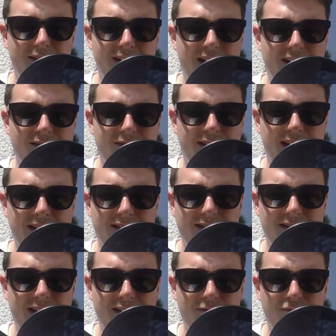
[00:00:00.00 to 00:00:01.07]
yeah, so
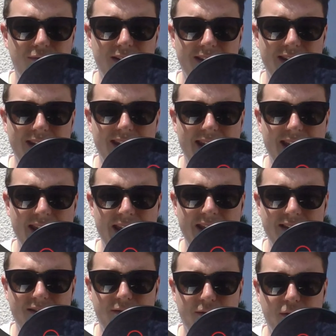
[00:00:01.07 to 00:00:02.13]
that's really
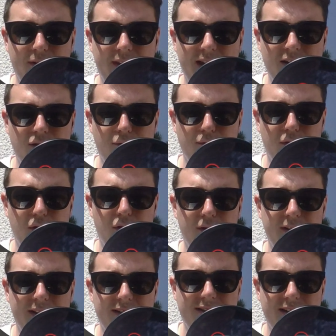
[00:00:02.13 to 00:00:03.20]
it for the actual
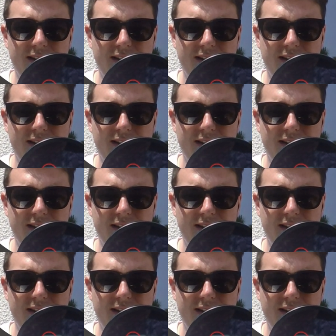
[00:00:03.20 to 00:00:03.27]
recording